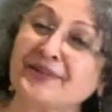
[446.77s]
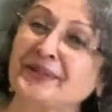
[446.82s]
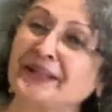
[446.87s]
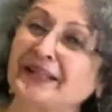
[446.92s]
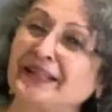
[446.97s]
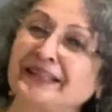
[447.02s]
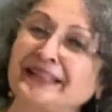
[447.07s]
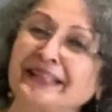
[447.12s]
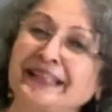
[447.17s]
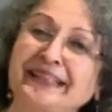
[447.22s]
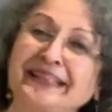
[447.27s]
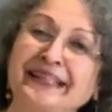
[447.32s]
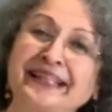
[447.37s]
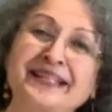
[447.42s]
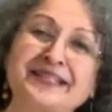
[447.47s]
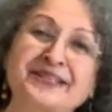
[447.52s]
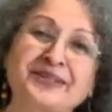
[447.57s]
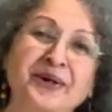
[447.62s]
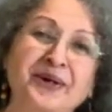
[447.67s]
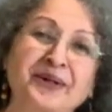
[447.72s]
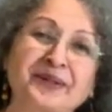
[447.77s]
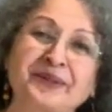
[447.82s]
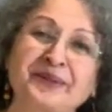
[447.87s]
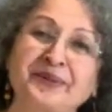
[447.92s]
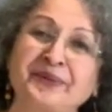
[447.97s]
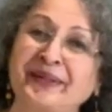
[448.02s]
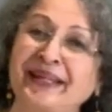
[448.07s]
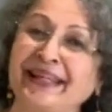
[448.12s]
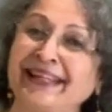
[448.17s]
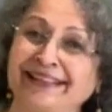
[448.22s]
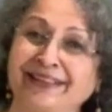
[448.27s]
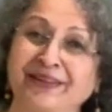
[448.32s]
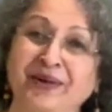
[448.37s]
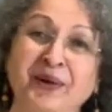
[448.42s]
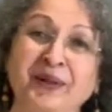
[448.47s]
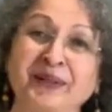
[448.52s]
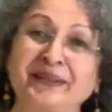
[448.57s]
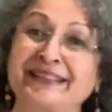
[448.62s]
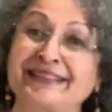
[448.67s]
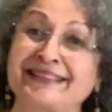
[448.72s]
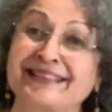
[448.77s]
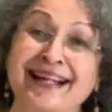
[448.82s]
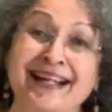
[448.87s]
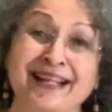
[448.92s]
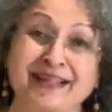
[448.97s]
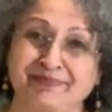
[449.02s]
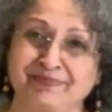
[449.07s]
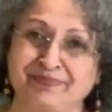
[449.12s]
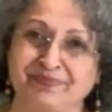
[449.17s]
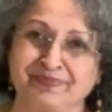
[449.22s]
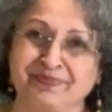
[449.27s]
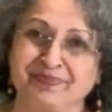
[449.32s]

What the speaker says: critical thinking is ongoing all the time.